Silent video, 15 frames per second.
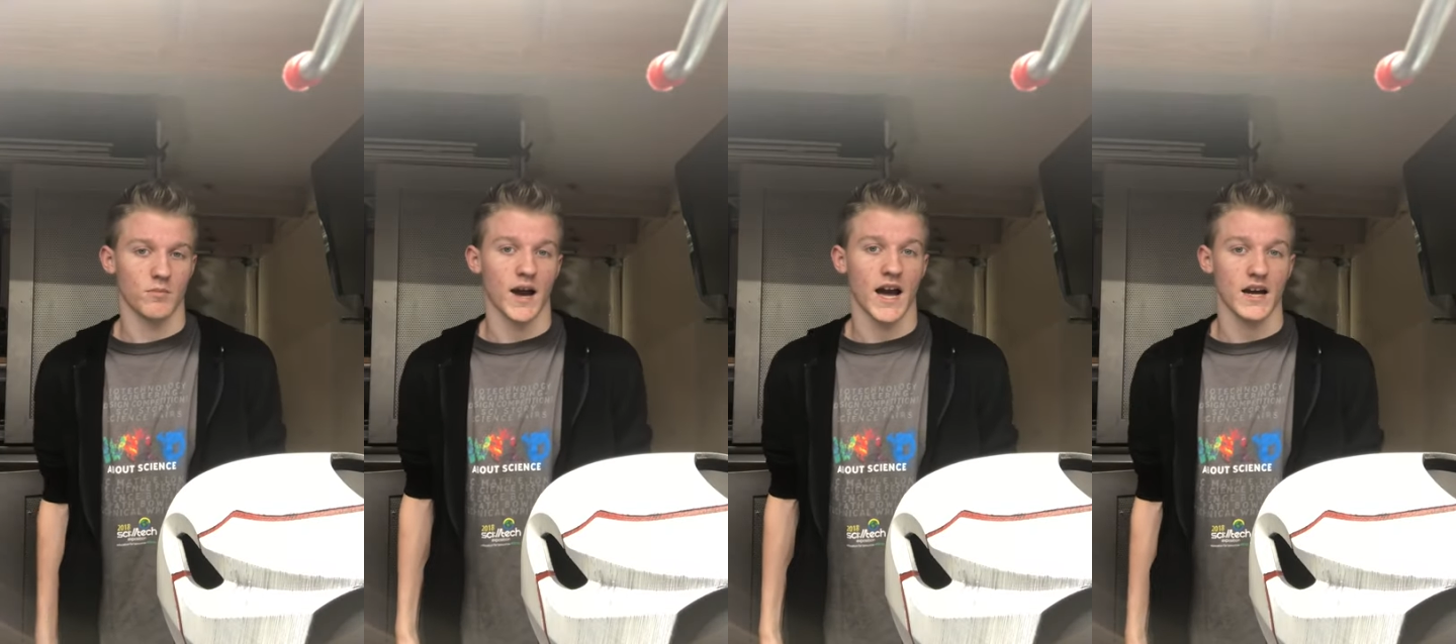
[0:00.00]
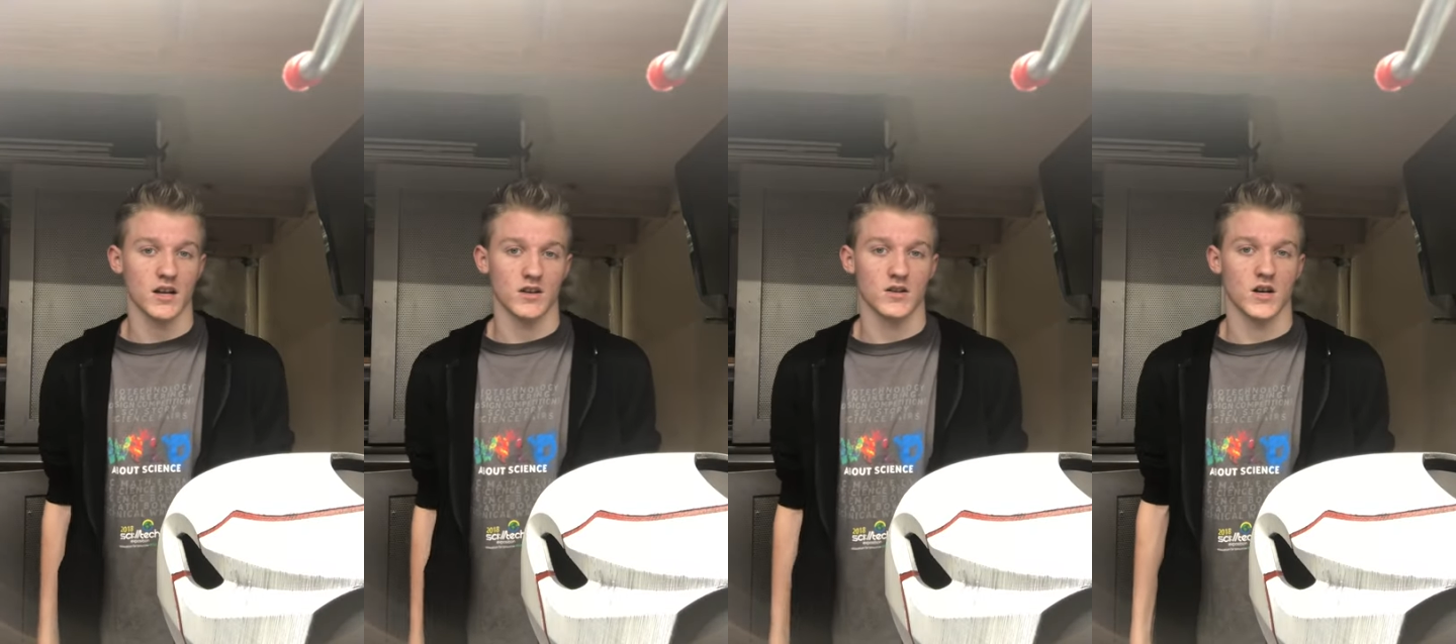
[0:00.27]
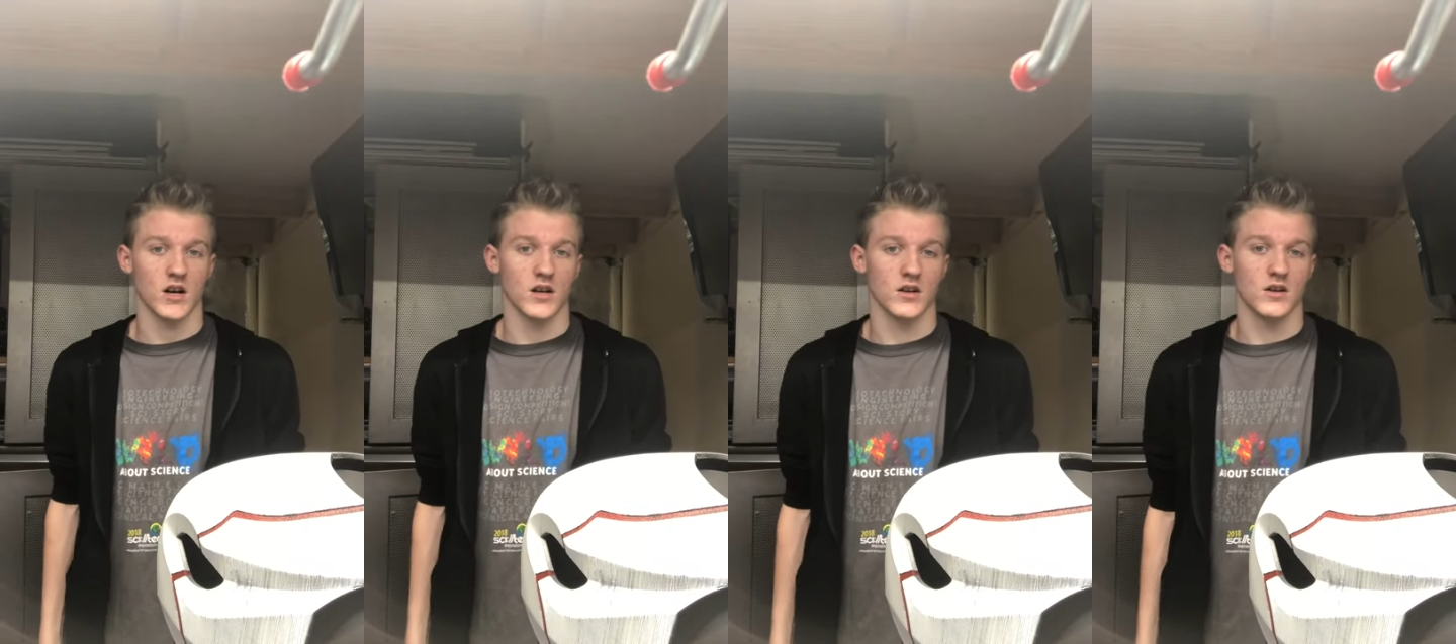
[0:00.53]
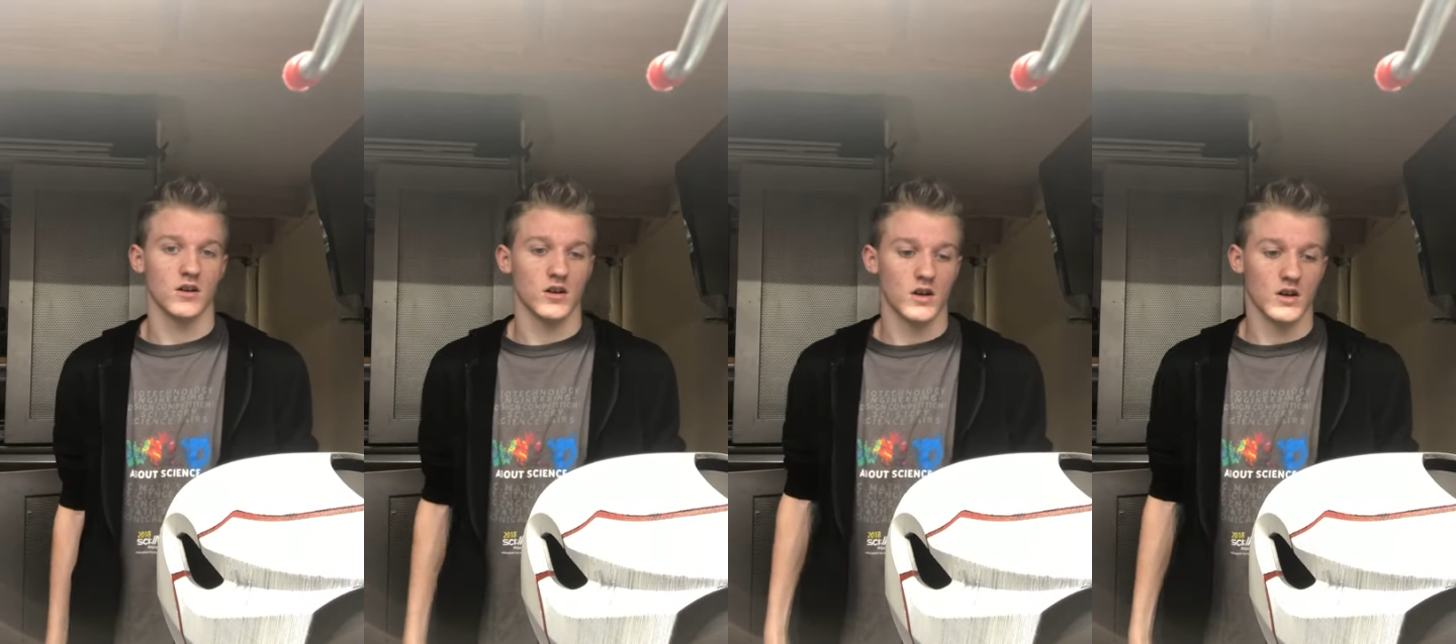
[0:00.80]
the padding
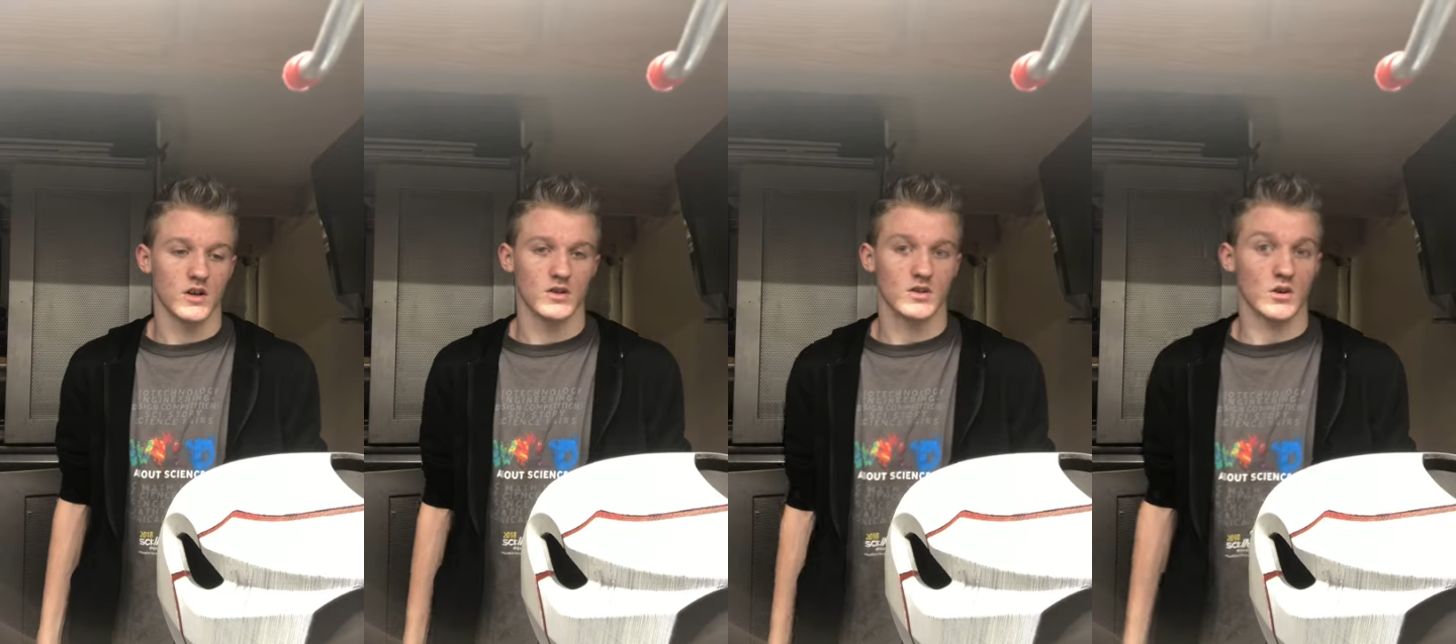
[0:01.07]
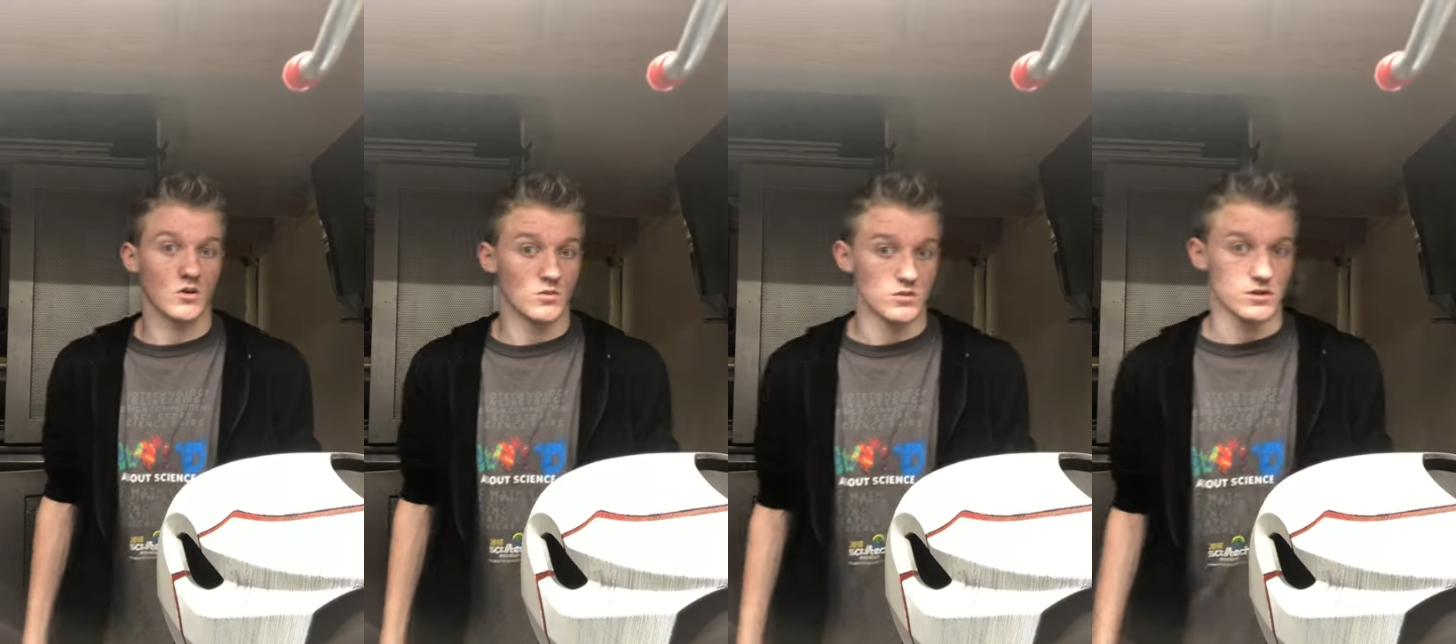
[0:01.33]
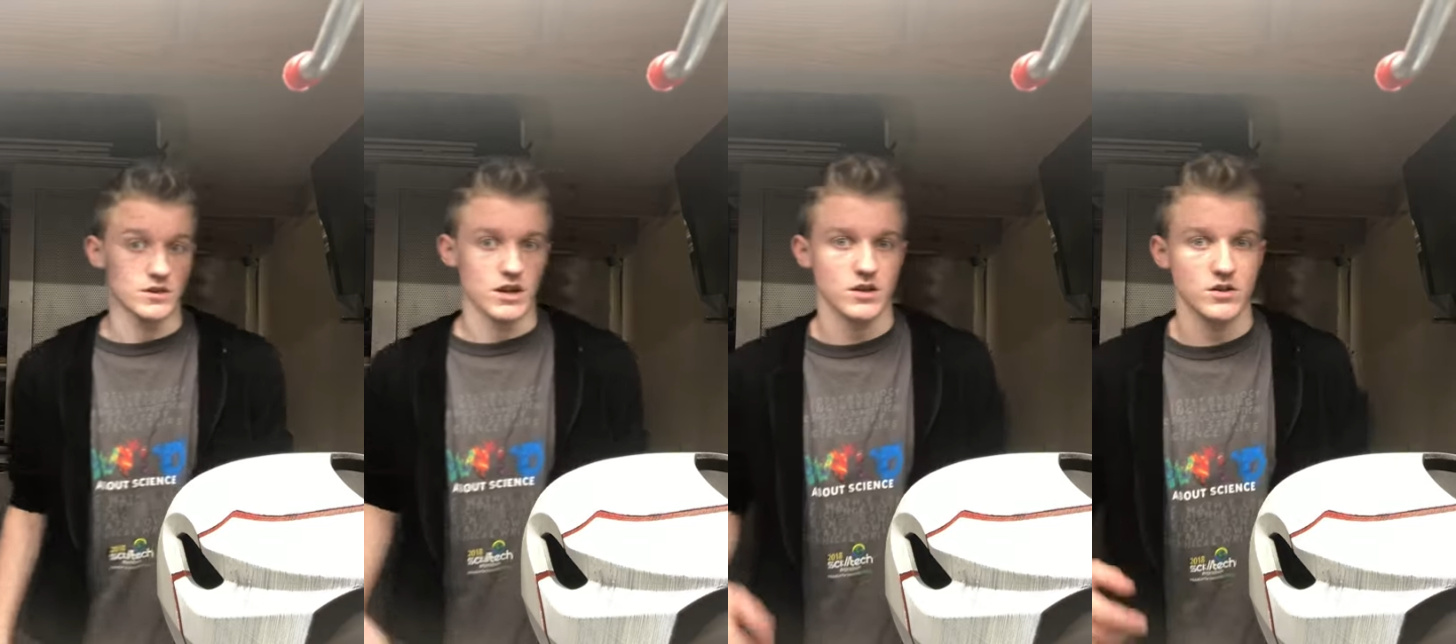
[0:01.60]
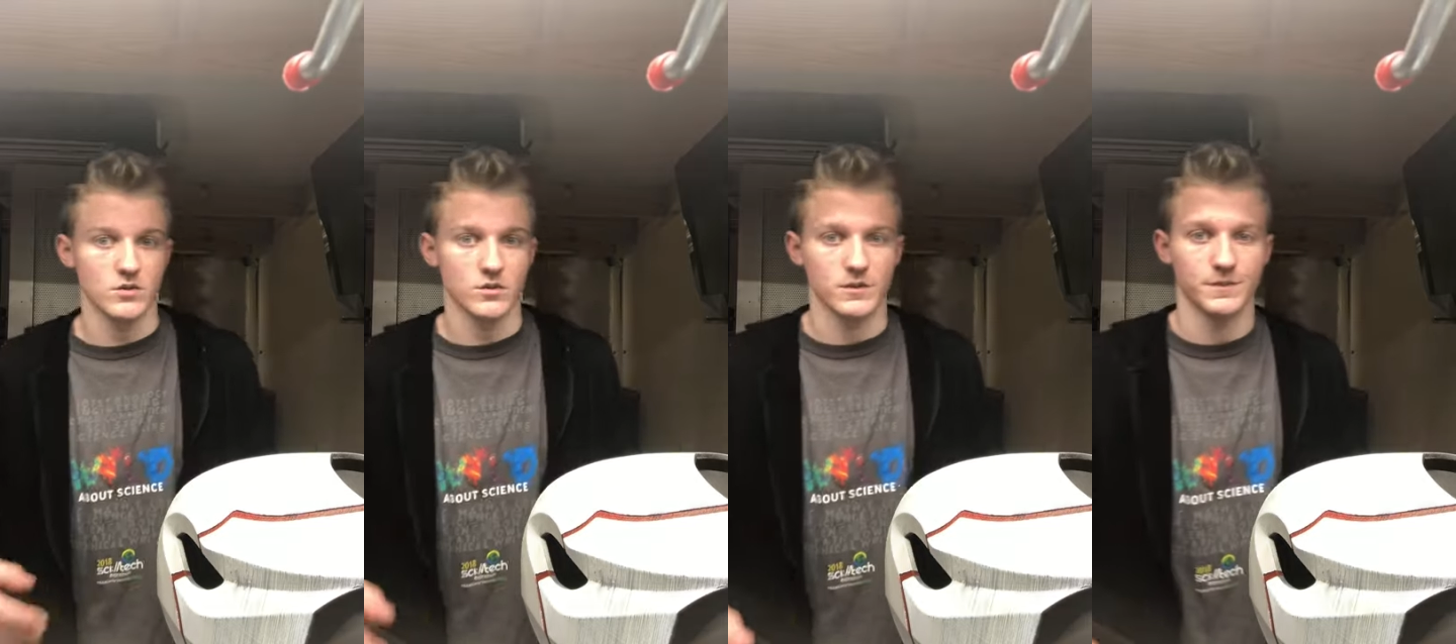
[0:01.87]
done. So stay
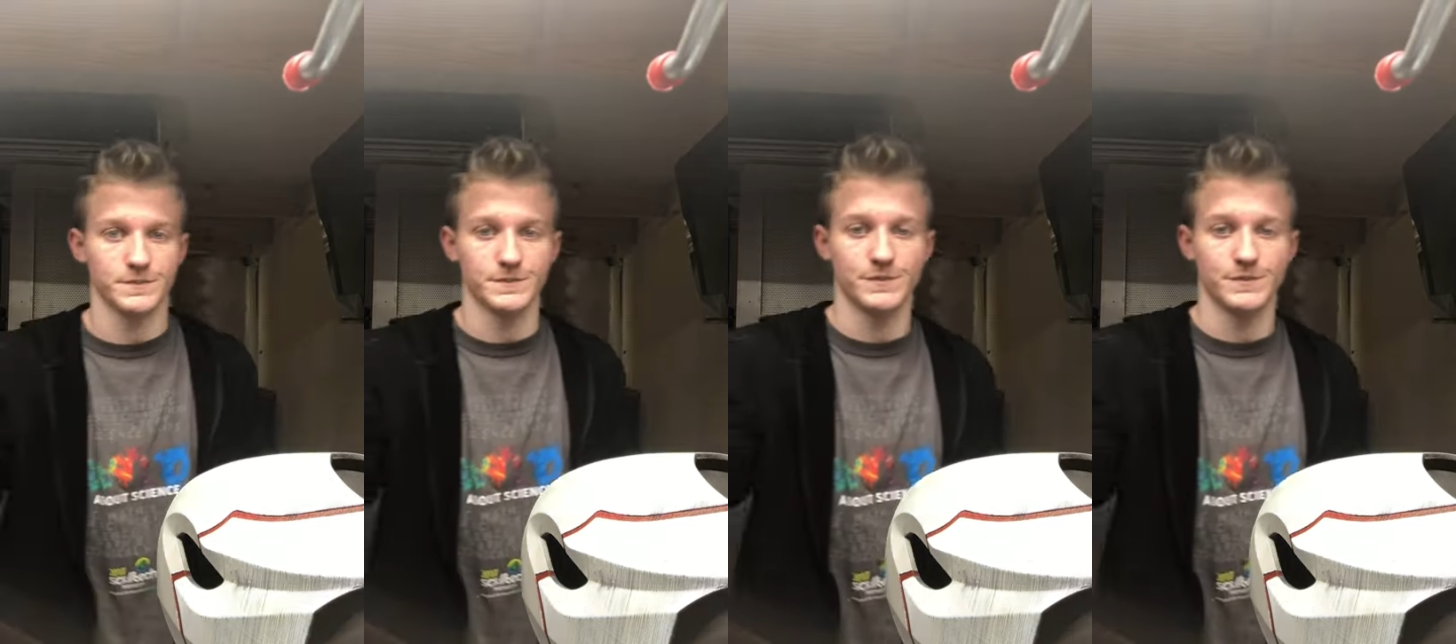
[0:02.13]
tuned.